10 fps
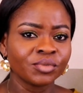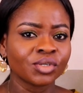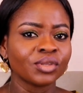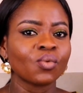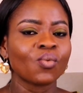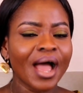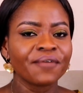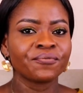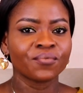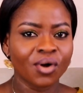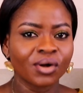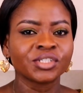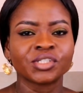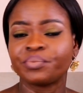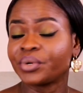So the wife
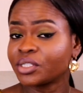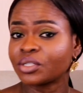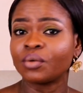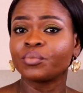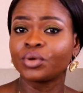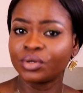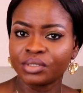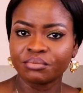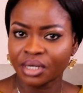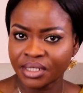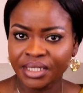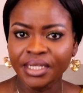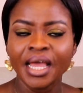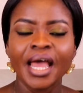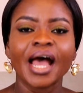works, she brings home good
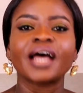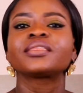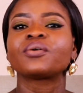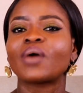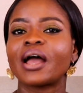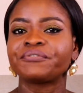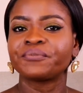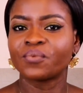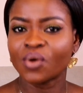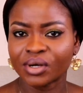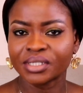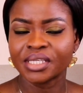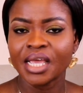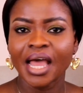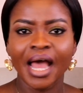money, and the wife
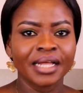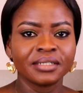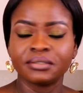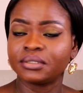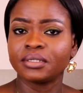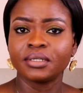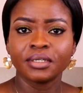works. And